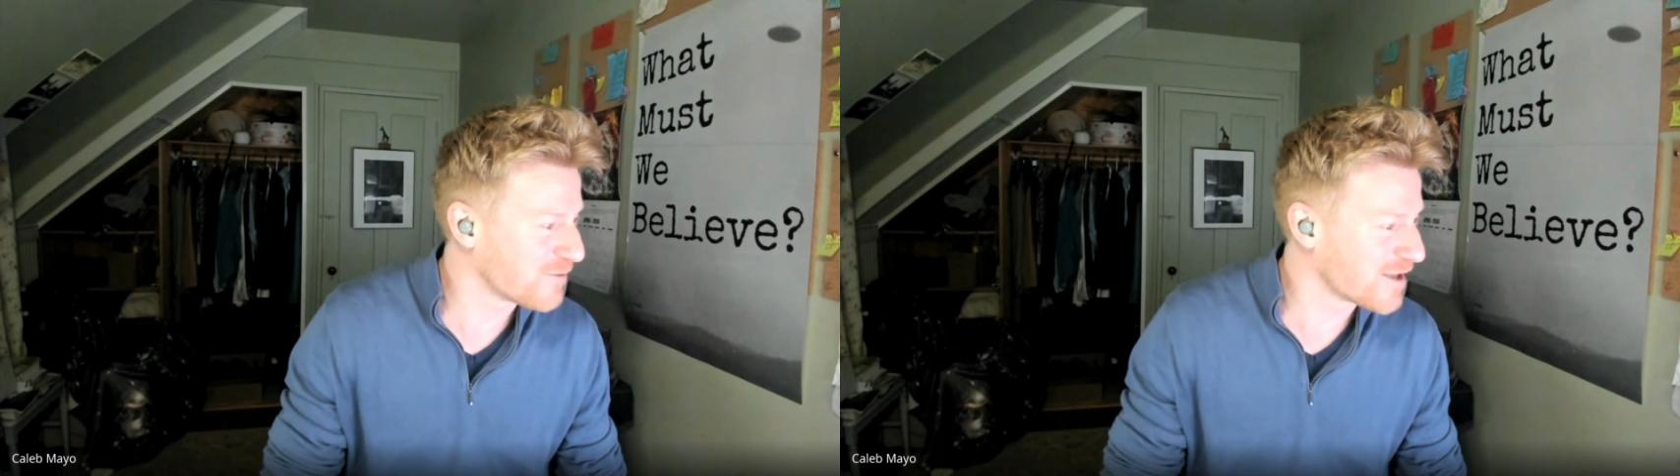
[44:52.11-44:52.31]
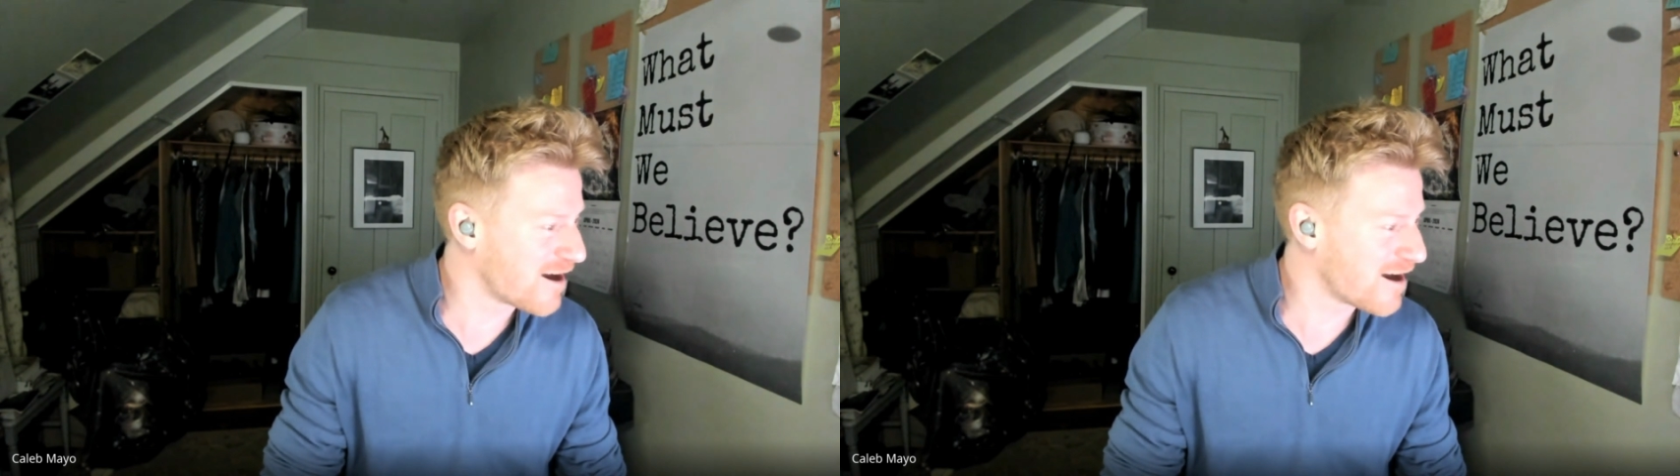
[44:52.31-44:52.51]

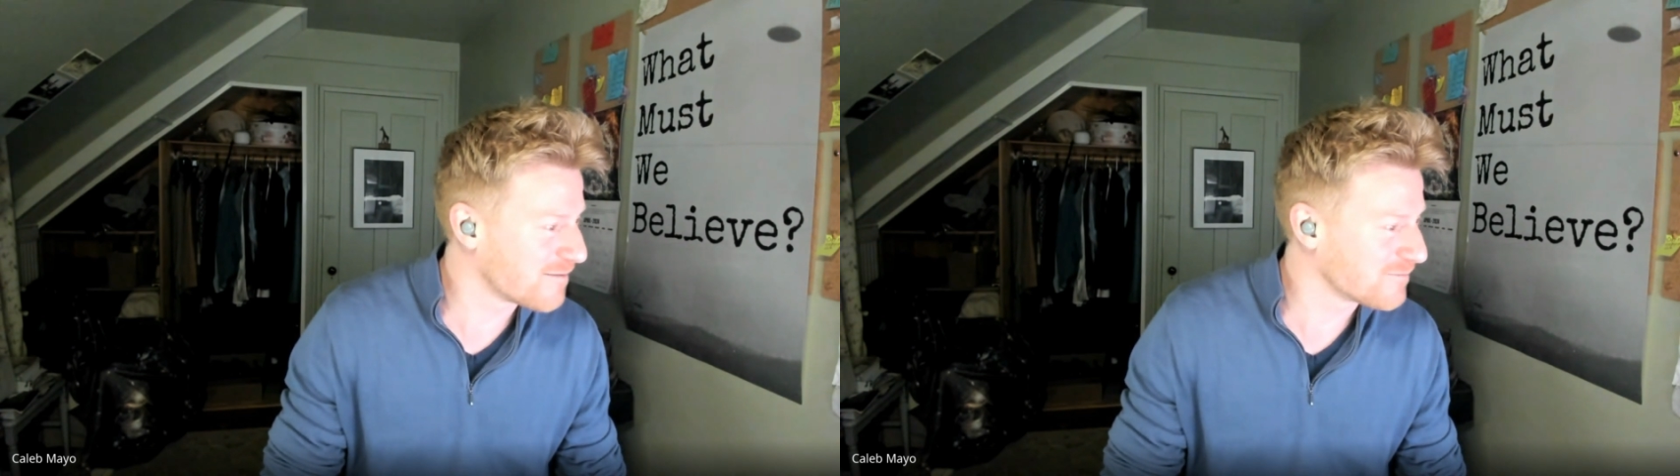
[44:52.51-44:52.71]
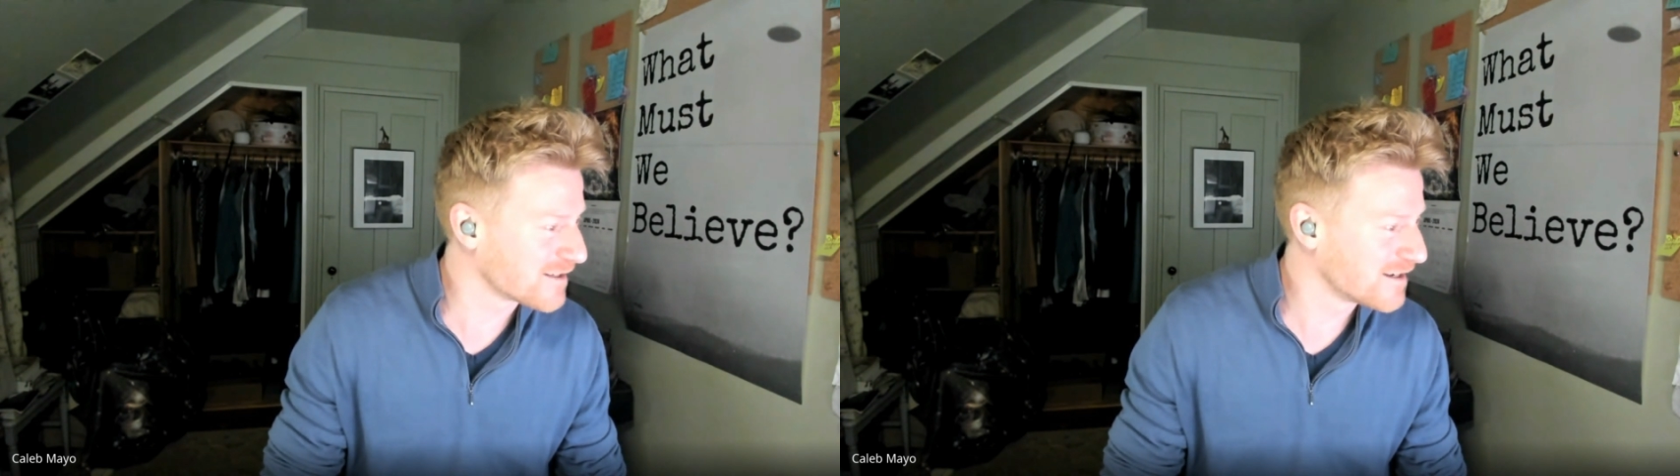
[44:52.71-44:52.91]
with
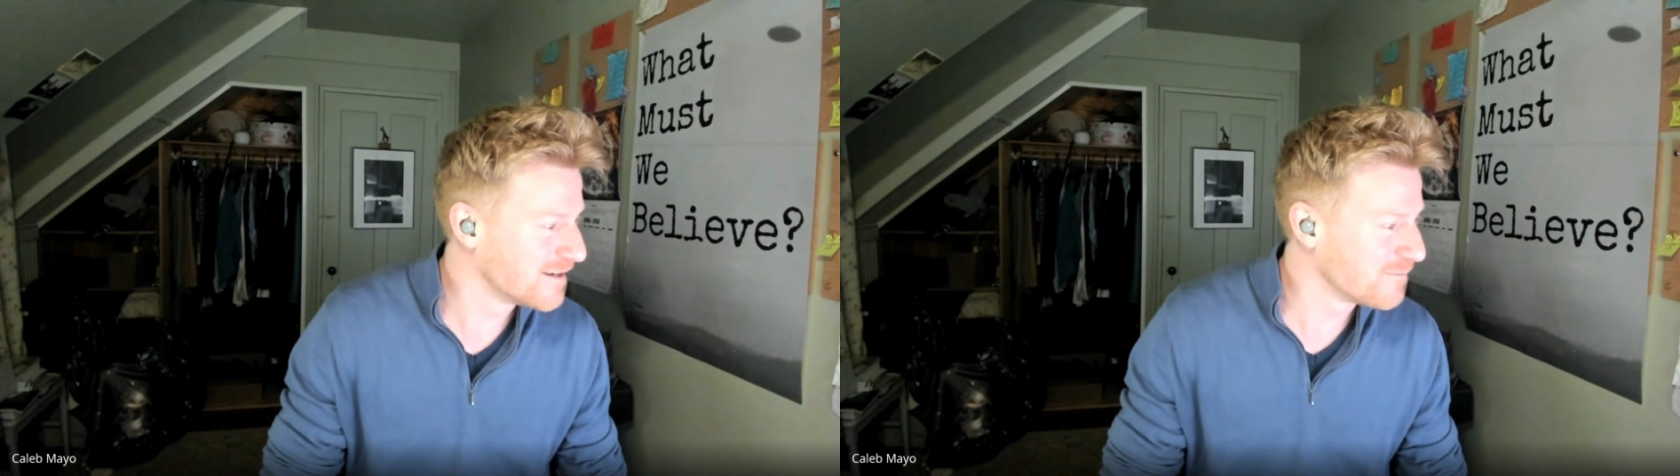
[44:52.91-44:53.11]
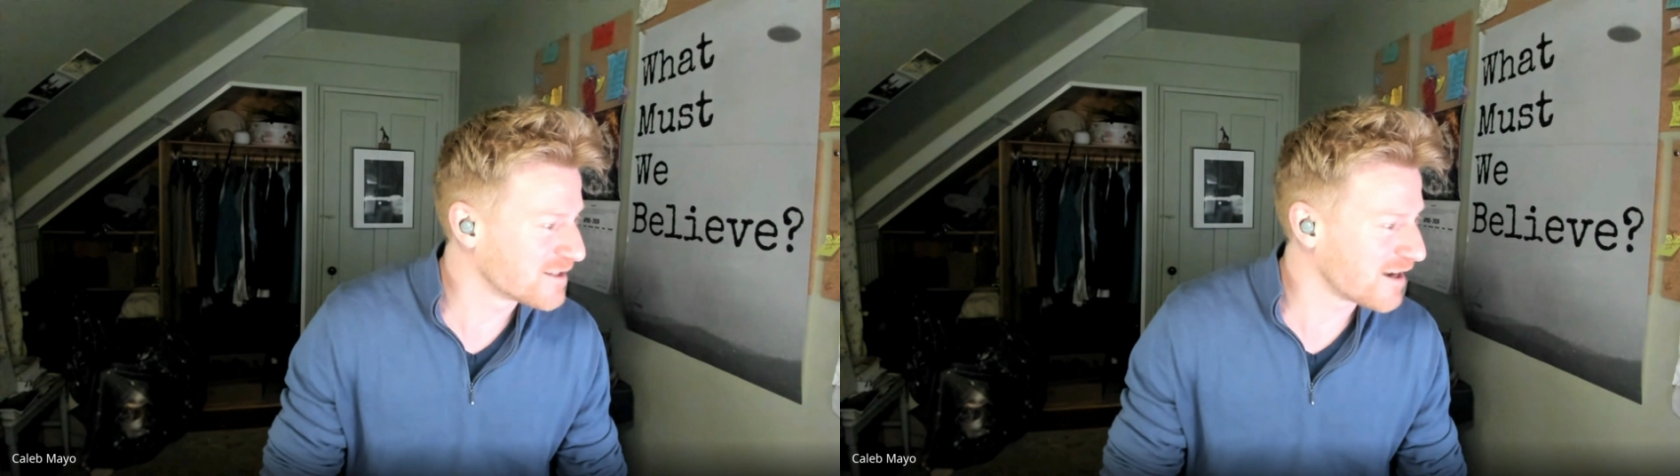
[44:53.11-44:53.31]
arms.
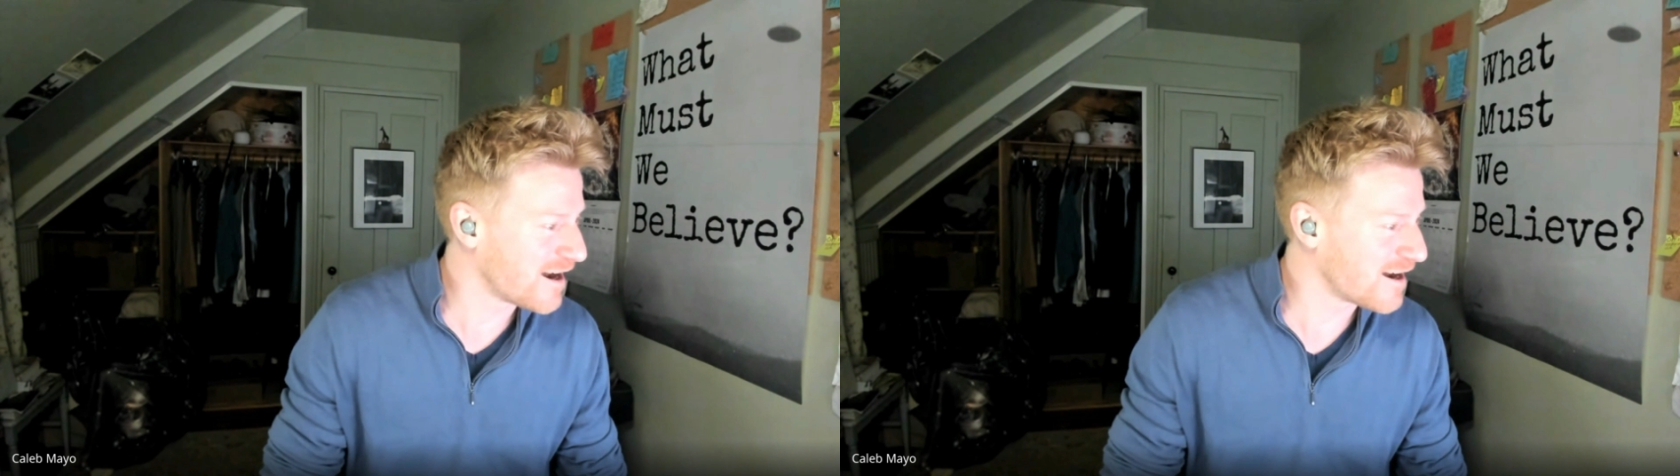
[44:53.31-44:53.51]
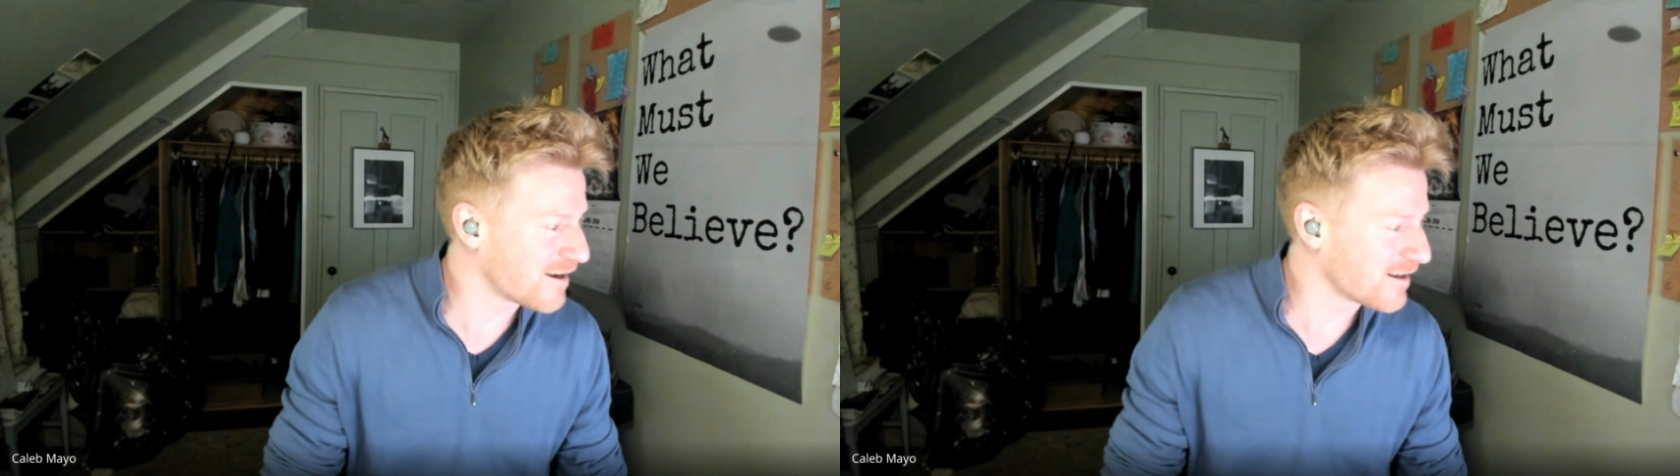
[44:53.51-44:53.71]

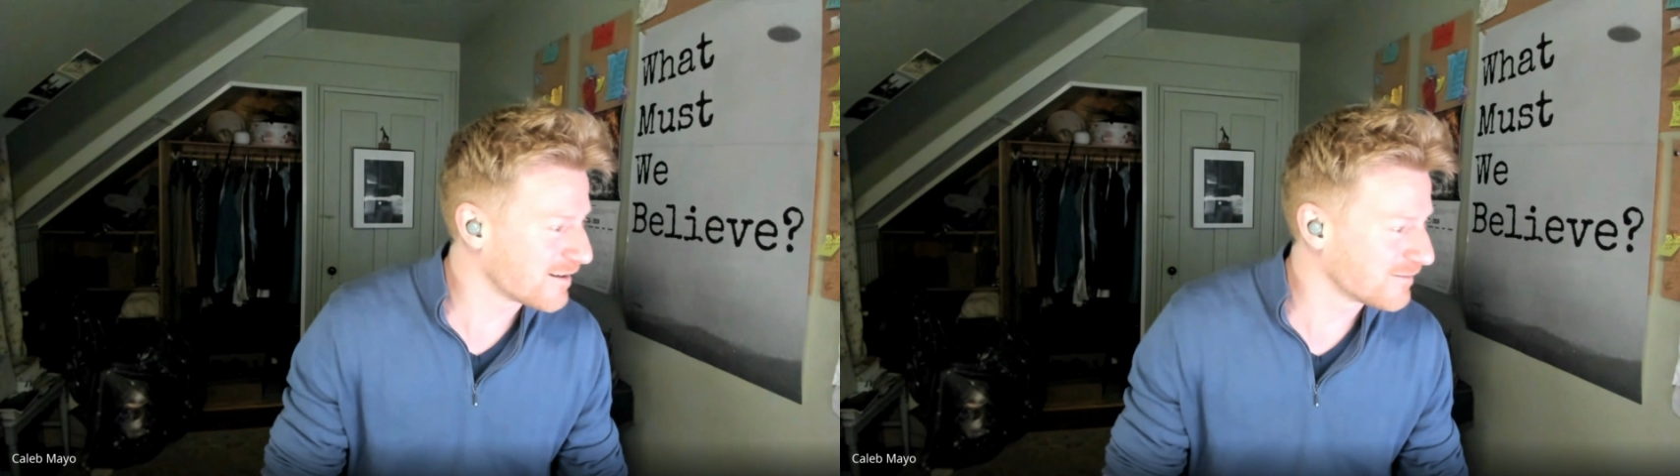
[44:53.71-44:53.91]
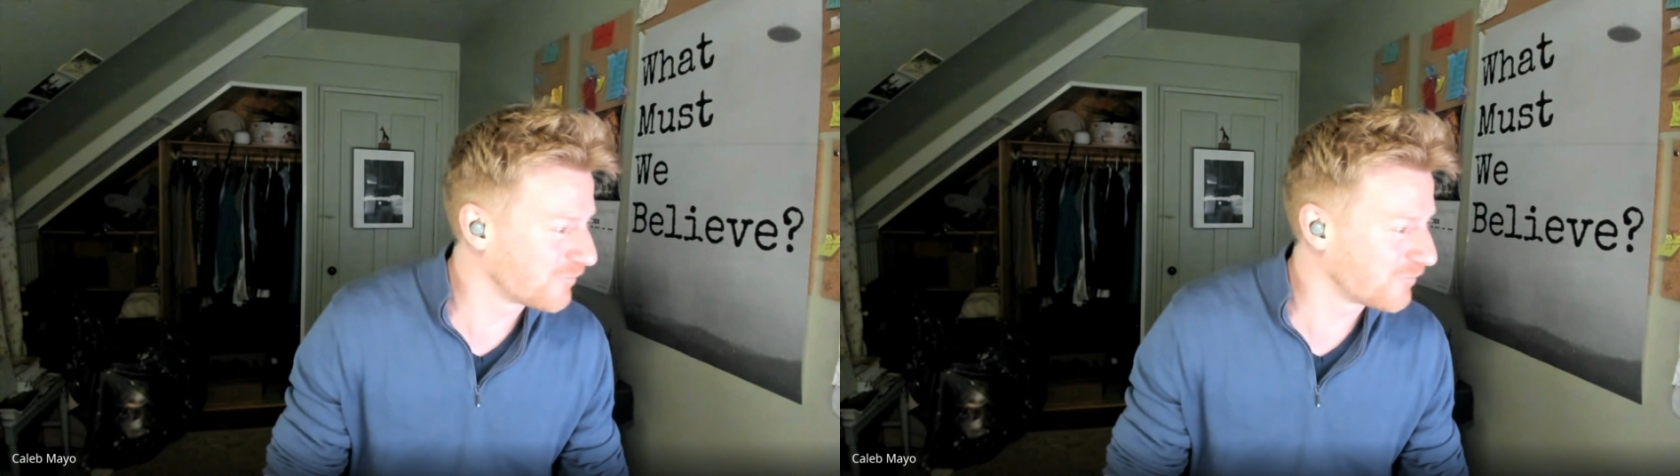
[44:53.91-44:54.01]
Bizarre.